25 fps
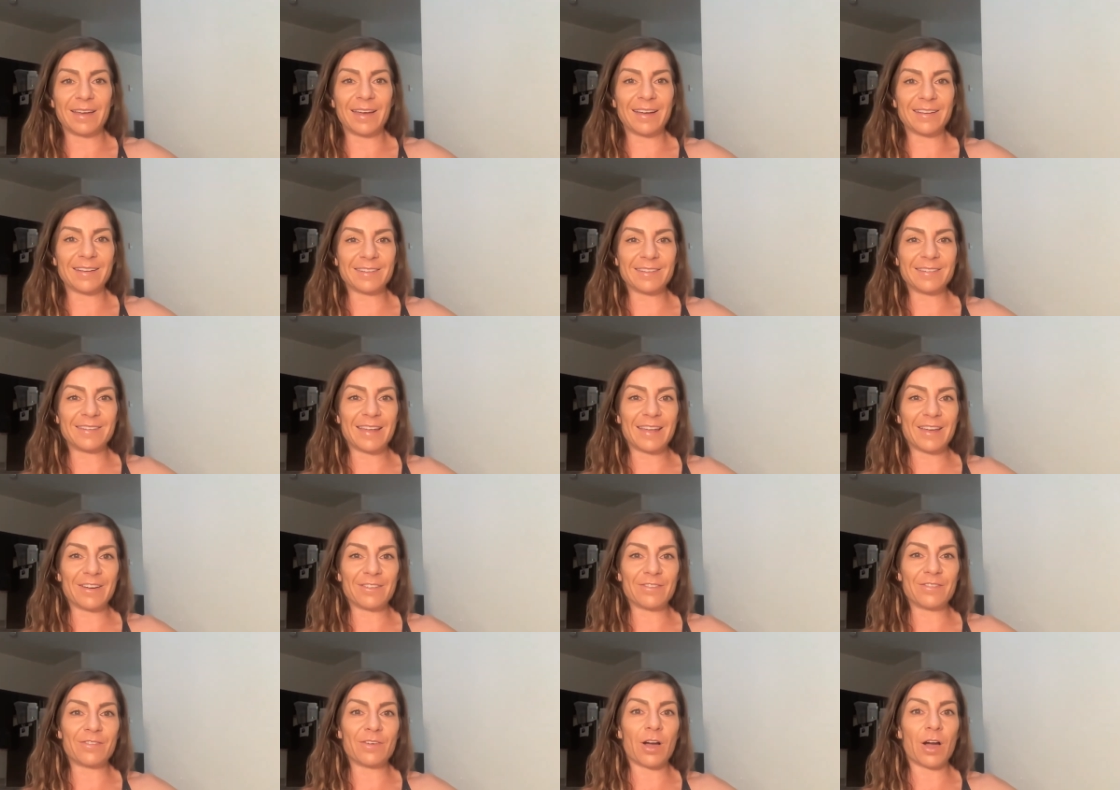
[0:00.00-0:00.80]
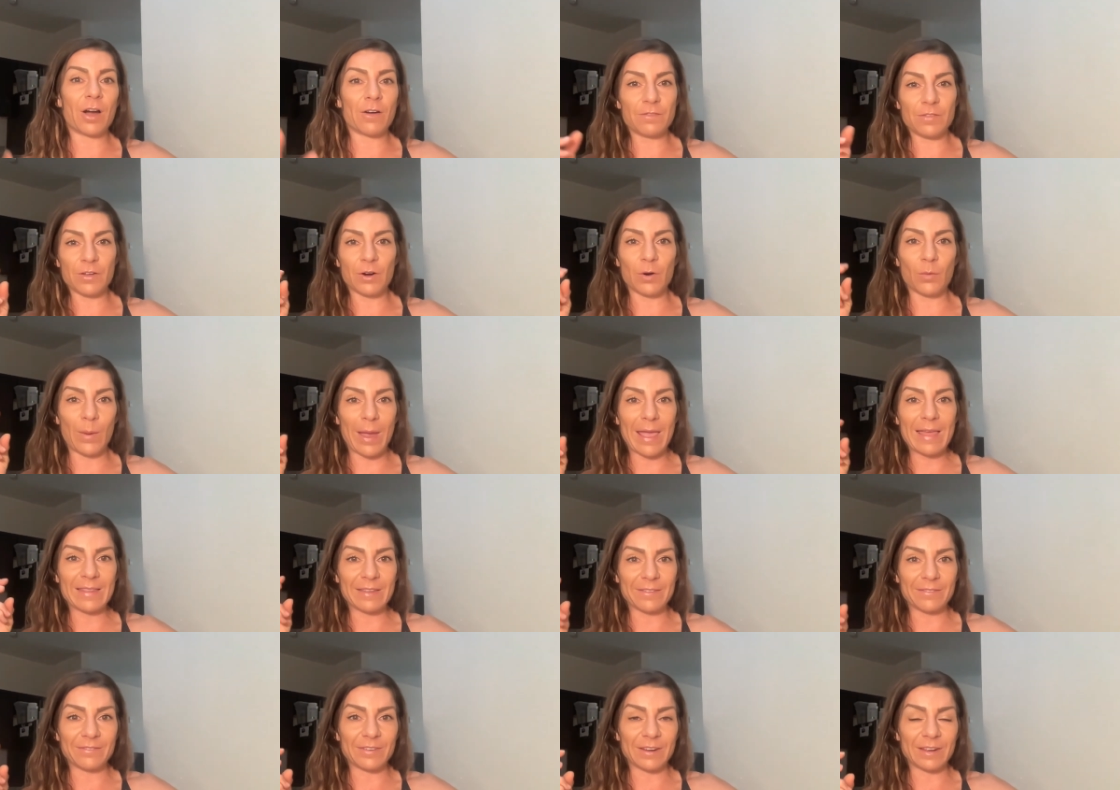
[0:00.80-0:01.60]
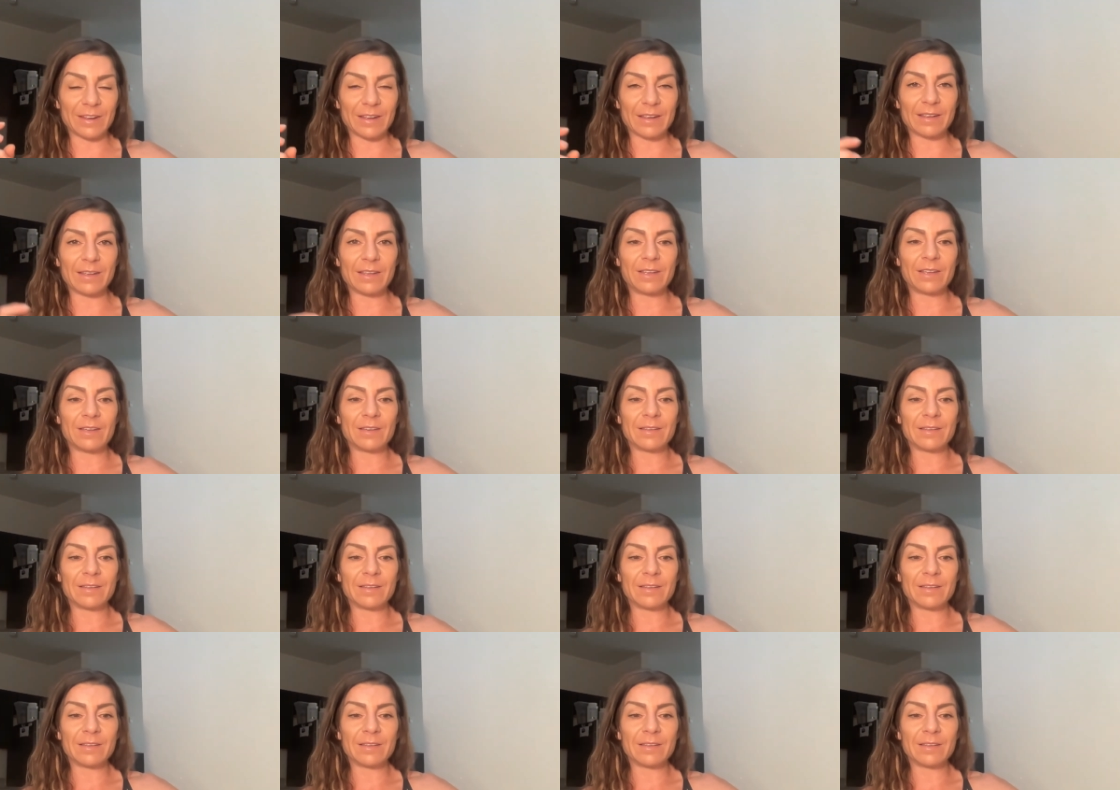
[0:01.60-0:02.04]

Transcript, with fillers: as the day of, of their weightlifting.